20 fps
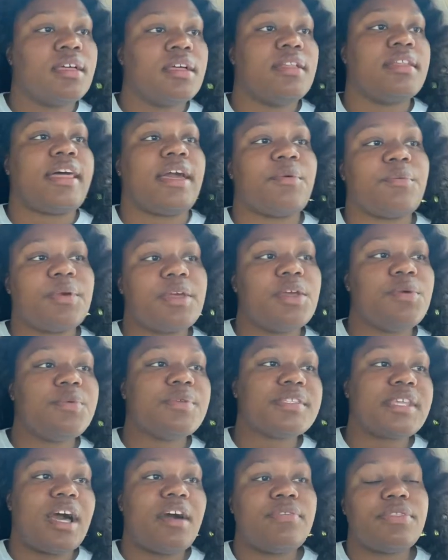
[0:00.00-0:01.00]
Like, when he was
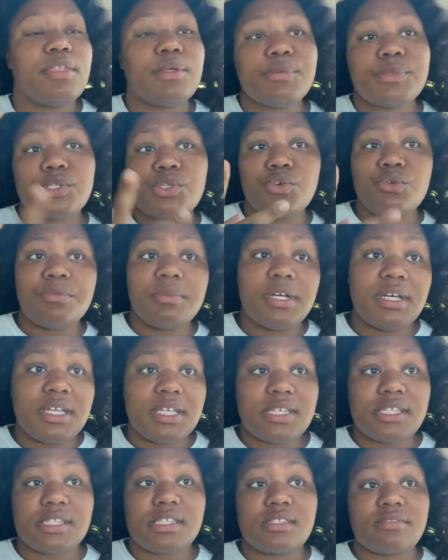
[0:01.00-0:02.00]
off them 2
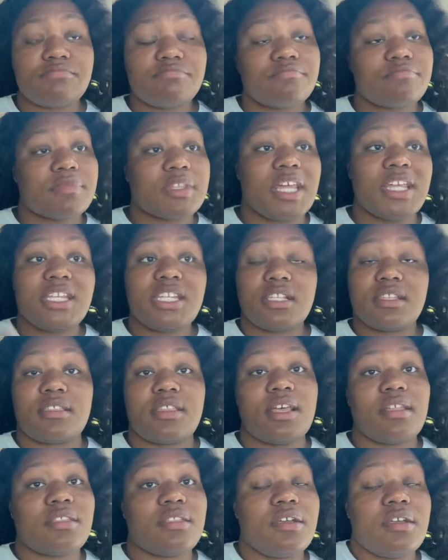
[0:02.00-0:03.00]
months,
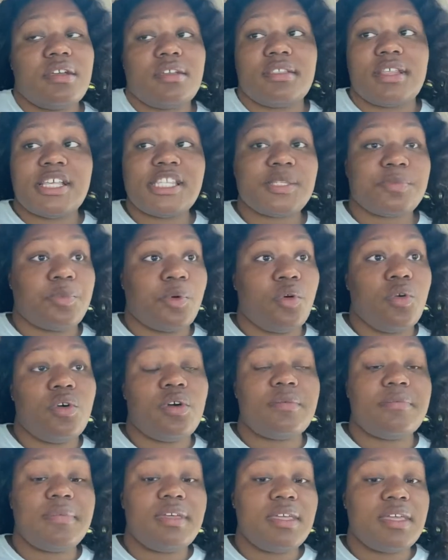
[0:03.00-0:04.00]
that's for
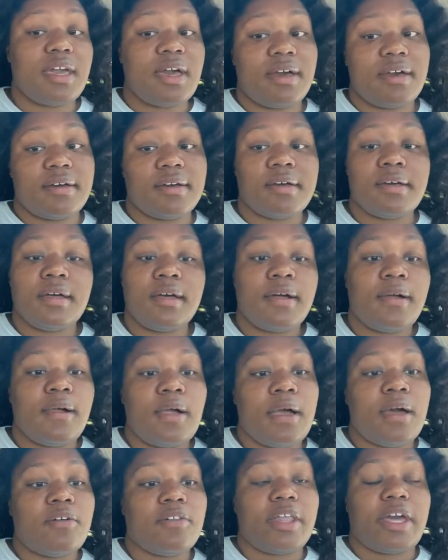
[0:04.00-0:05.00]
me, y'all.
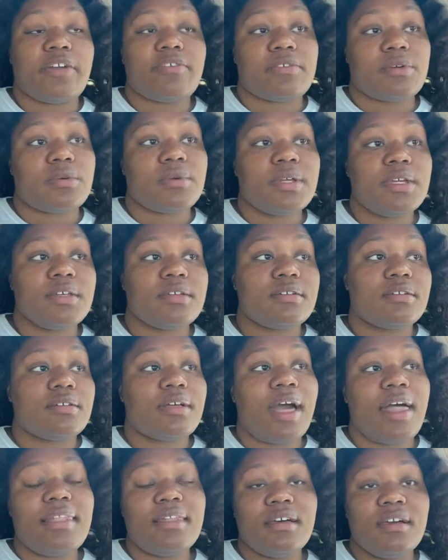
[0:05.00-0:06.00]
Like, for real, I
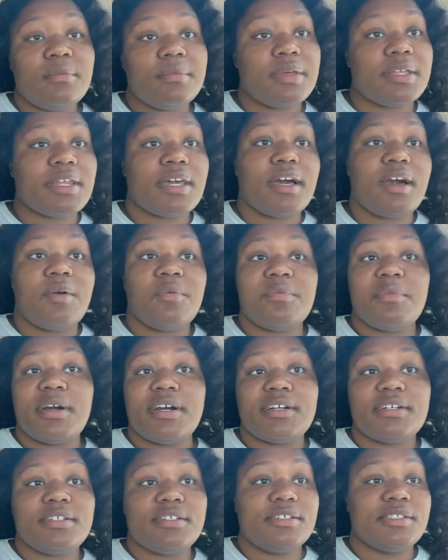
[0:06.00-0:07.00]
love being at home with my
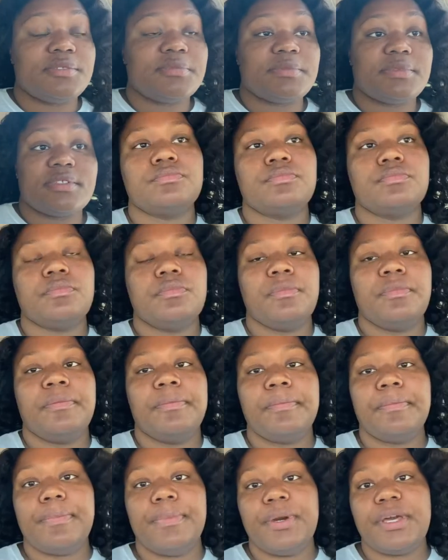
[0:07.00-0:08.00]
husband.
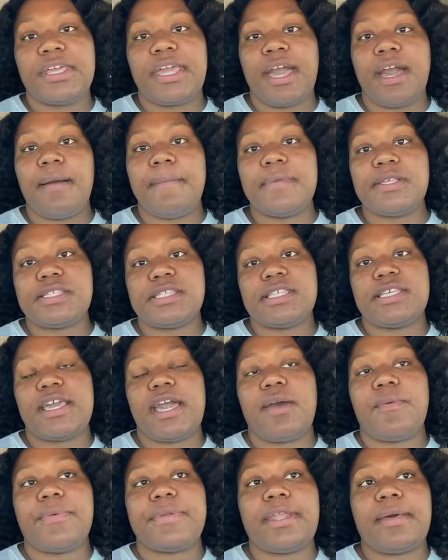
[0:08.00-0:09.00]
But y'all, I'ma see
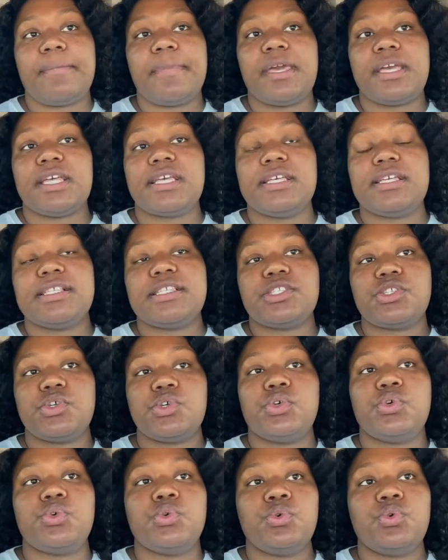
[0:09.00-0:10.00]
y'all when I make it to
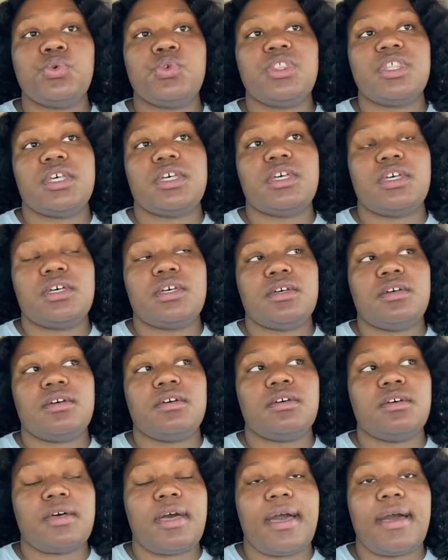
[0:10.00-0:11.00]
the
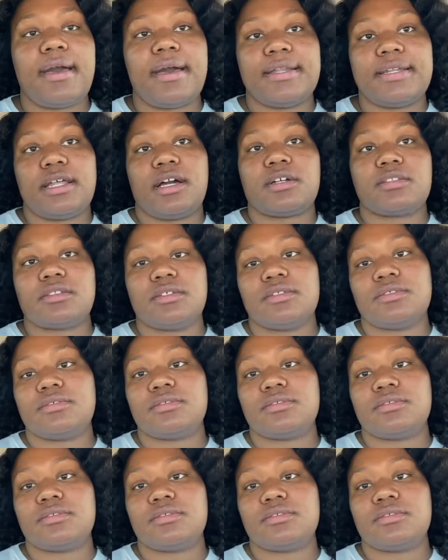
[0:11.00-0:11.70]
eye doctor.